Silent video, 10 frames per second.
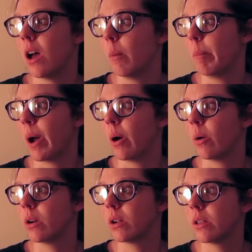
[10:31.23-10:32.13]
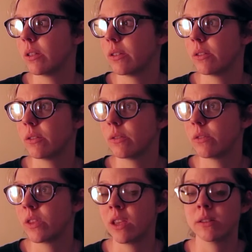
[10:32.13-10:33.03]
about
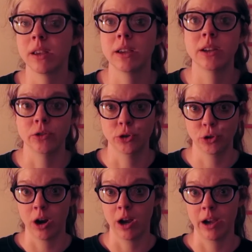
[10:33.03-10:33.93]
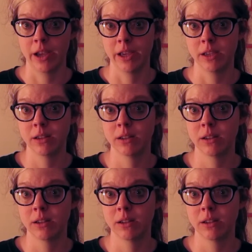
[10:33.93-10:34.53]
things I could try